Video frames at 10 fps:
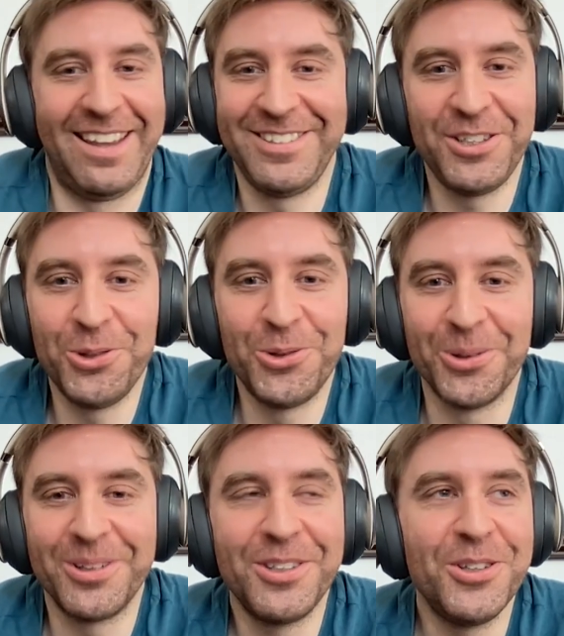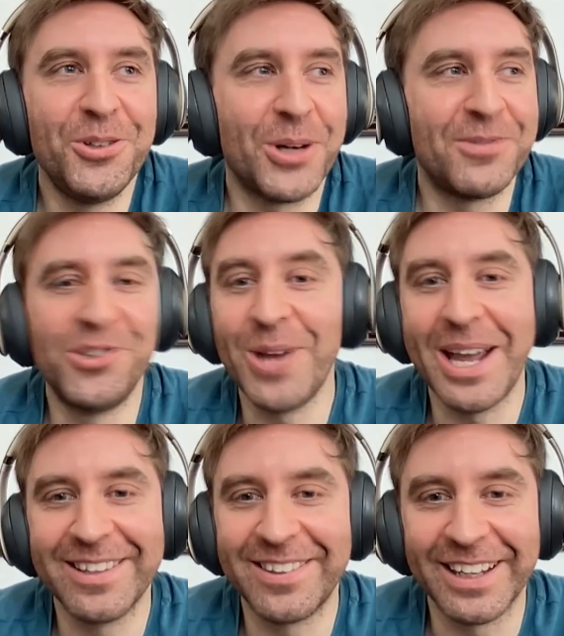yeah, you don't
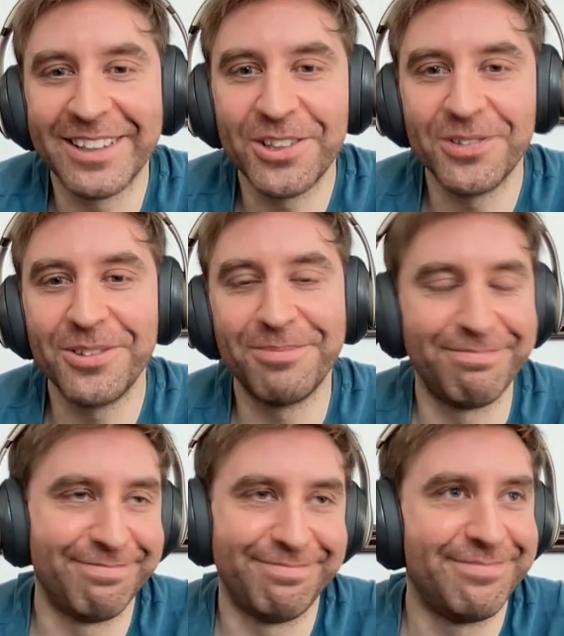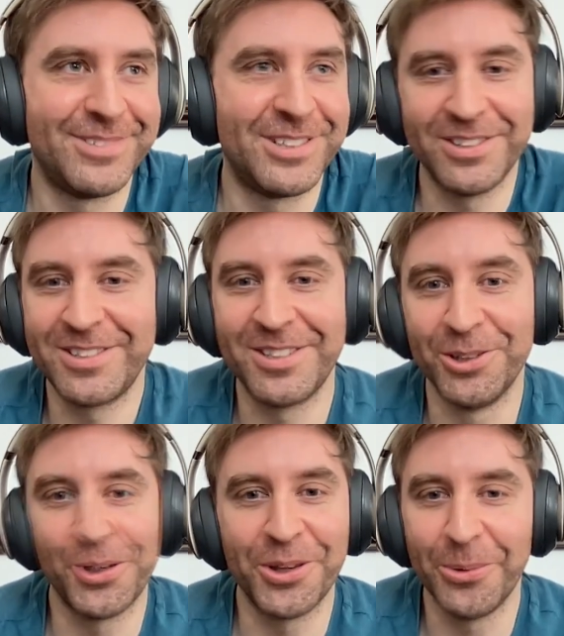have to do anything.
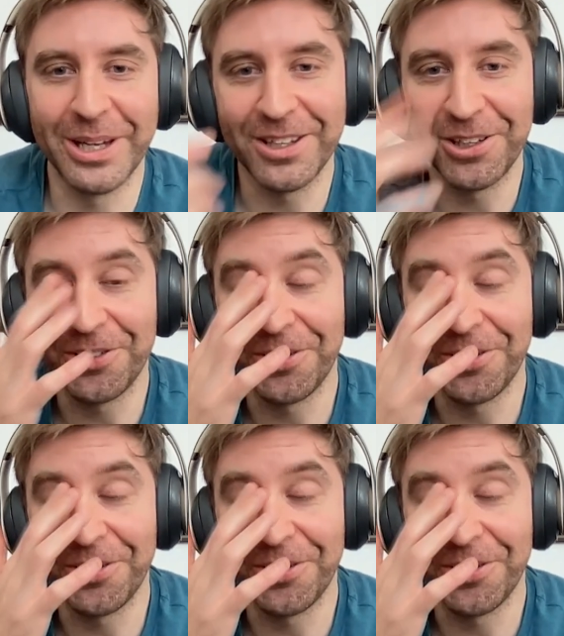To look the way that